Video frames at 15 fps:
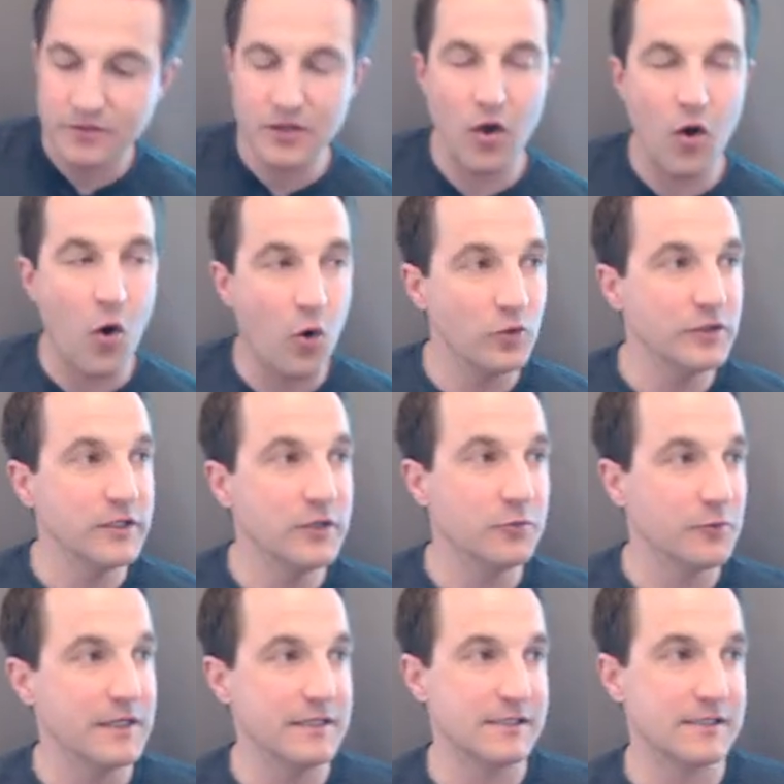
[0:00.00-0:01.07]
The only
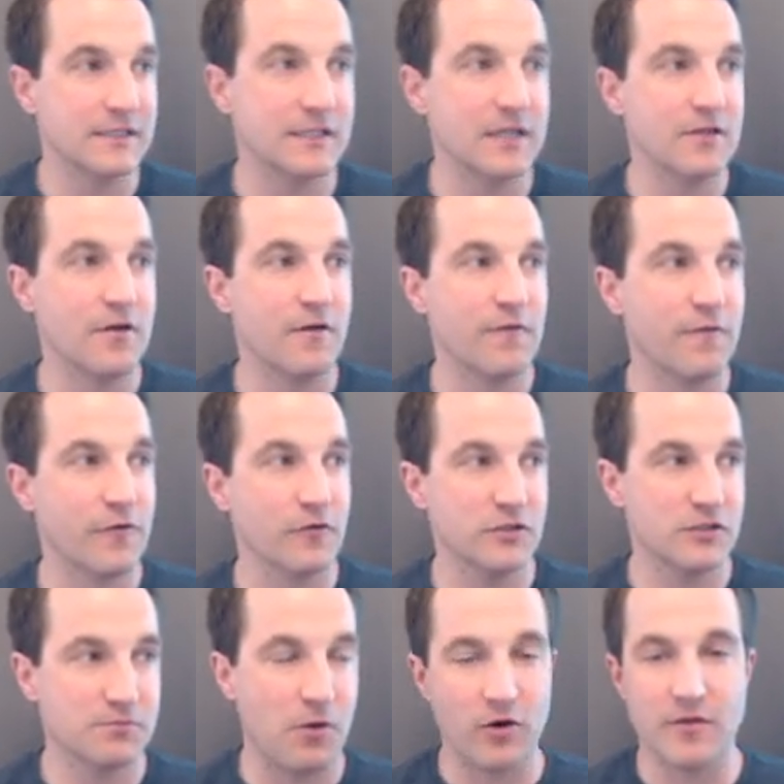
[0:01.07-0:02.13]
reason in the
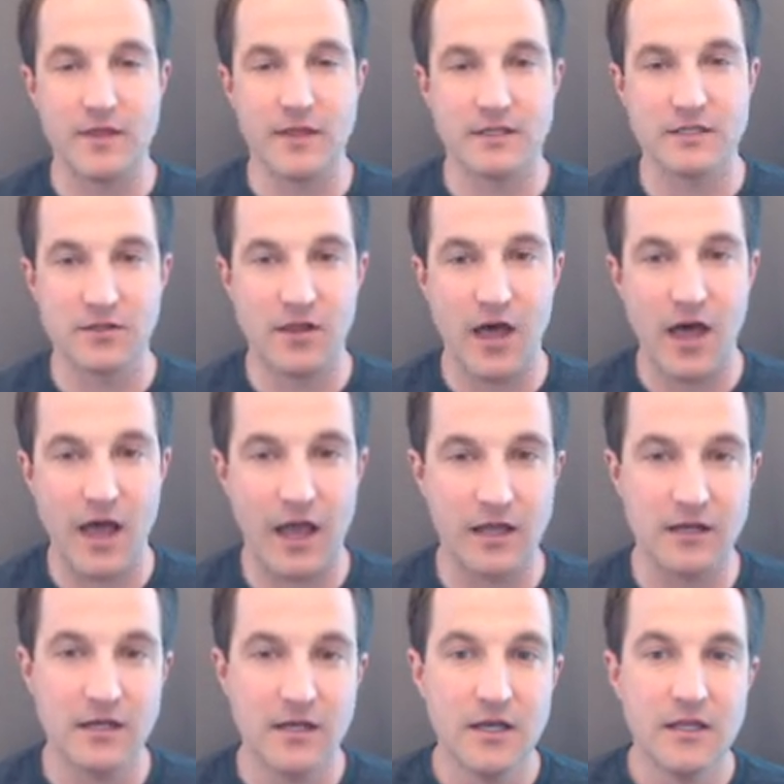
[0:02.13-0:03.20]
first part of this
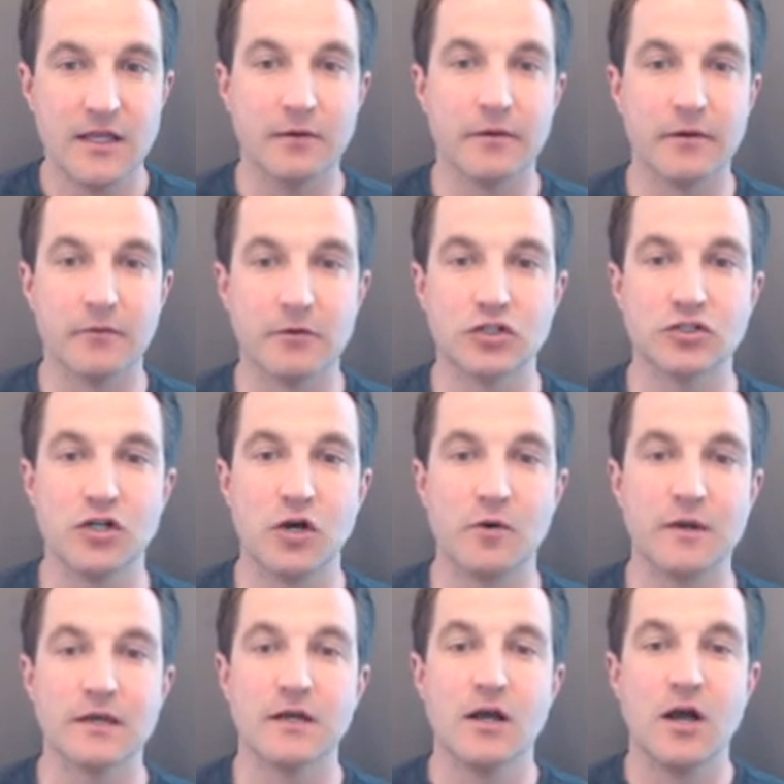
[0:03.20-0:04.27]
slide that we were
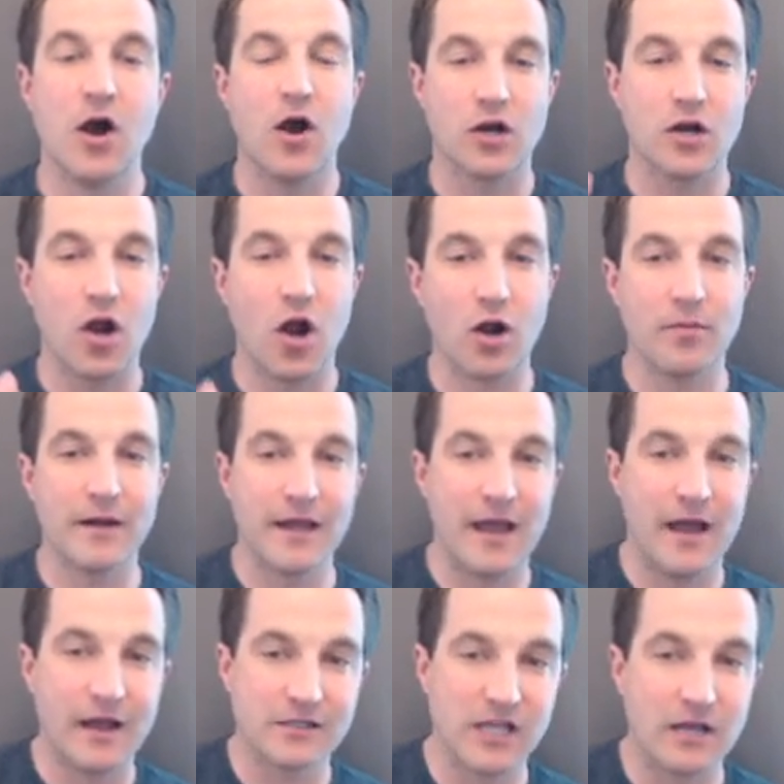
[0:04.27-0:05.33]
showing our carbon
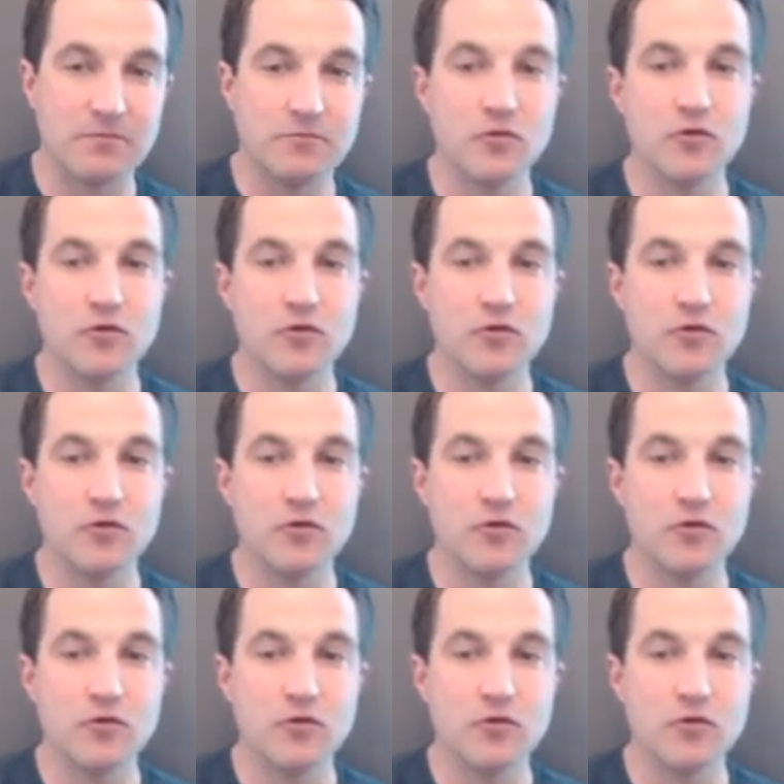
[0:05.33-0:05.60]
dioxide